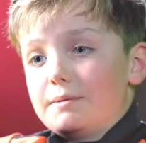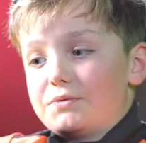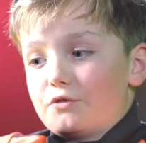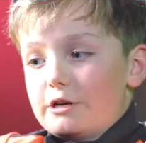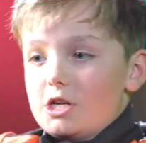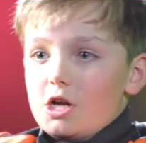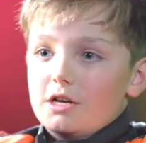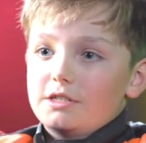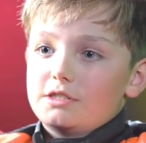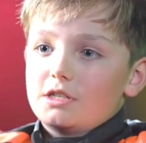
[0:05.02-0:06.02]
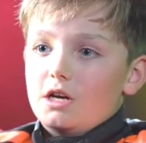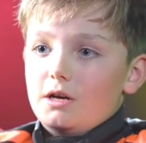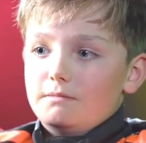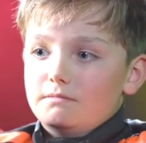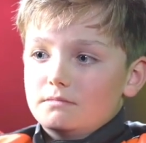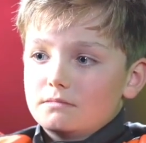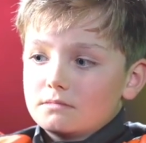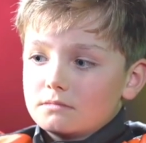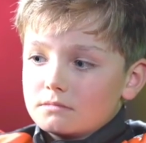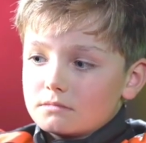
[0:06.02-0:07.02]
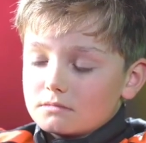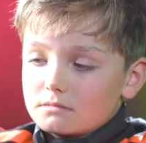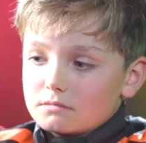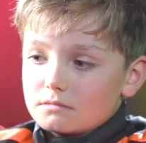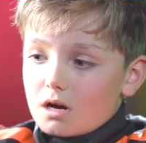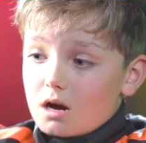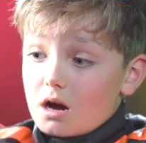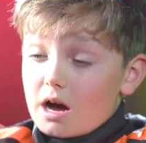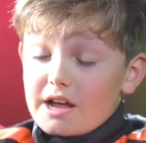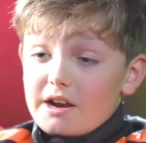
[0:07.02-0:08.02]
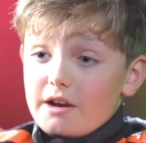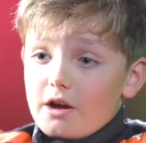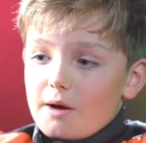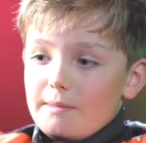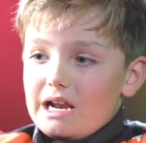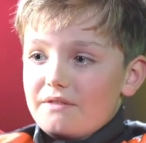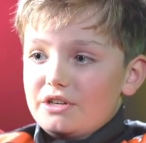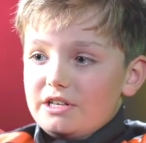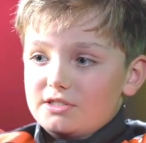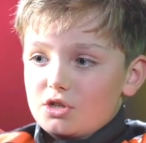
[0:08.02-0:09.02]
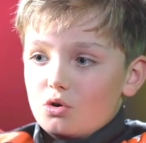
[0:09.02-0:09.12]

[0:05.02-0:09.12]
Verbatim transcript: name's Fred Lines, um, and I'm 11 years